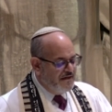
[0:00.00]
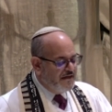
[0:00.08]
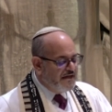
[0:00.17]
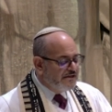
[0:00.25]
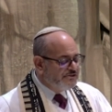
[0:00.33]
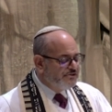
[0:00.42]

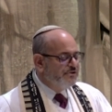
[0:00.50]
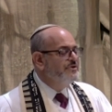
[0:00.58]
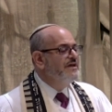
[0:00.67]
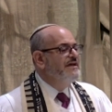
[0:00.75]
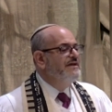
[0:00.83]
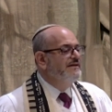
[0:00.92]

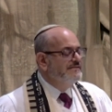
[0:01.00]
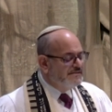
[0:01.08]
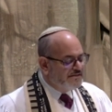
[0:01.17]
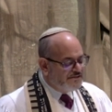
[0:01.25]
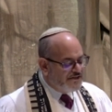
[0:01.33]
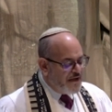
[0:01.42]
Kintsugi is
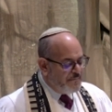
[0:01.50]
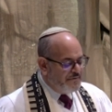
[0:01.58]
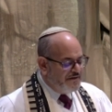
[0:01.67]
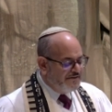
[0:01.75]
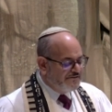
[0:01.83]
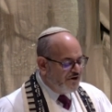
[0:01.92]
the
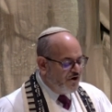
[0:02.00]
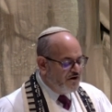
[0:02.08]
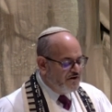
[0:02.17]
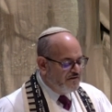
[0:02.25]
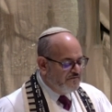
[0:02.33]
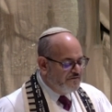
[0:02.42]
Japanese art
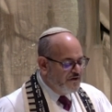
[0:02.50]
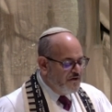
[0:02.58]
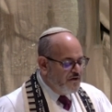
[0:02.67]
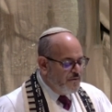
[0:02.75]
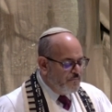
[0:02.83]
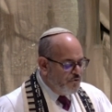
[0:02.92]
of
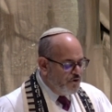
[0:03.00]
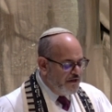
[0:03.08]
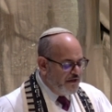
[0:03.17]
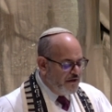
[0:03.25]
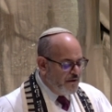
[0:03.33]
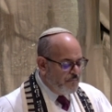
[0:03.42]

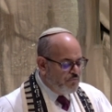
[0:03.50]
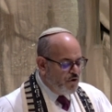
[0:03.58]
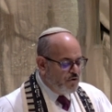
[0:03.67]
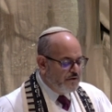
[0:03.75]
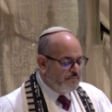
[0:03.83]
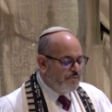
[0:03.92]
putting
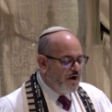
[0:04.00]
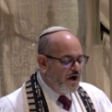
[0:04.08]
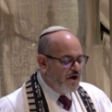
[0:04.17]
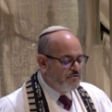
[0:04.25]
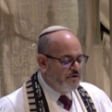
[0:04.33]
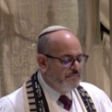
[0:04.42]
broken
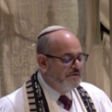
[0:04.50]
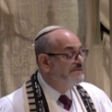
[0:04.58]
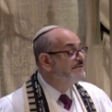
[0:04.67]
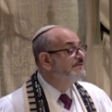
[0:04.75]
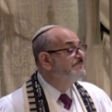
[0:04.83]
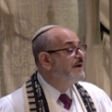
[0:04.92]
pottery
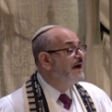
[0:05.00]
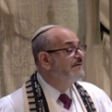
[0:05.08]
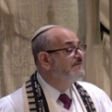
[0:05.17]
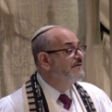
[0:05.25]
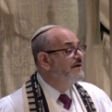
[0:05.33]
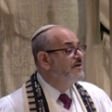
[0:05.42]
pieces back
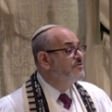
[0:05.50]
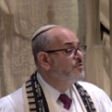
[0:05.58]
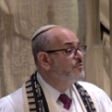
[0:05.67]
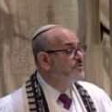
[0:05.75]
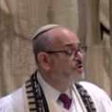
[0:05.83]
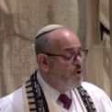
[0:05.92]
together
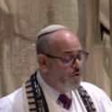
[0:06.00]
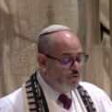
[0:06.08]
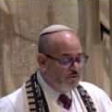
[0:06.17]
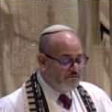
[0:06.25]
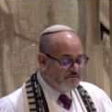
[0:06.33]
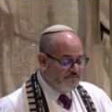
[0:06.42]
with
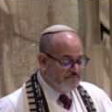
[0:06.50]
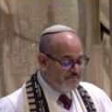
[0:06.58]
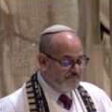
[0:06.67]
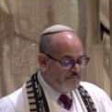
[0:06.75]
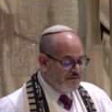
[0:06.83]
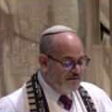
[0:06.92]
gold,
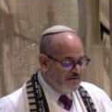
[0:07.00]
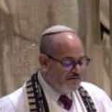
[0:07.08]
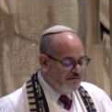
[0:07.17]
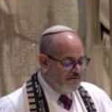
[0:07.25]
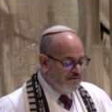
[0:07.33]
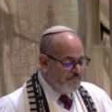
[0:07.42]

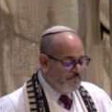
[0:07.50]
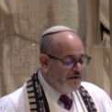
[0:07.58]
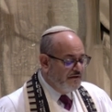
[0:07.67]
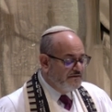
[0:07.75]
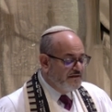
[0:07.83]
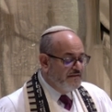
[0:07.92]

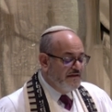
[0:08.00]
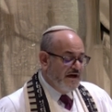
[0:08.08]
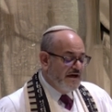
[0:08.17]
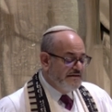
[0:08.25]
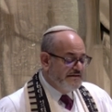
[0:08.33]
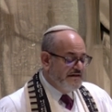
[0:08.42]
built on the
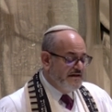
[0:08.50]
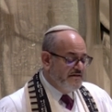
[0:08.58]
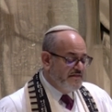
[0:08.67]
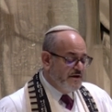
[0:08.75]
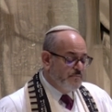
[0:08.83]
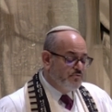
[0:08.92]
idea
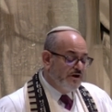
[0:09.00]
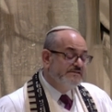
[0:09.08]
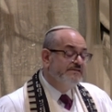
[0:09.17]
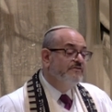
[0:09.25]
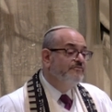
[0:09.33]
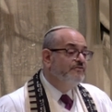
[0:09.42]
that
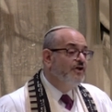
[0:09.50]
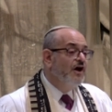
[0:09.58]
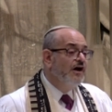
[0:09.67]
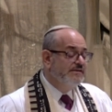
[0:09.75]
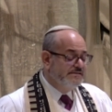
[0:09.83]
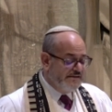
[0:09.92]
embracing
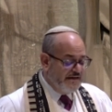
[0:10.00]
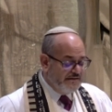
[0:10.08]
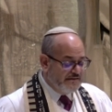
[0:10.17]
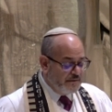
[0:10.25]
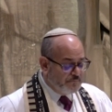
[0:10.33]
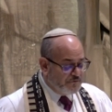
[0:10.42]
flaws
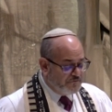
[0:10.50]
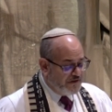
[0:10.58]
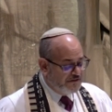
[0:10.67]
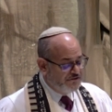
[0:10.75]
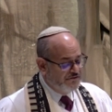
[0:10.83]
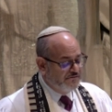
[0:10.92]
and
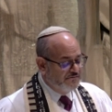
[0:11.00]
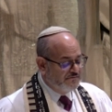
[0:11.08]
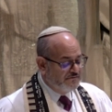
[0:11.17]
imperfections,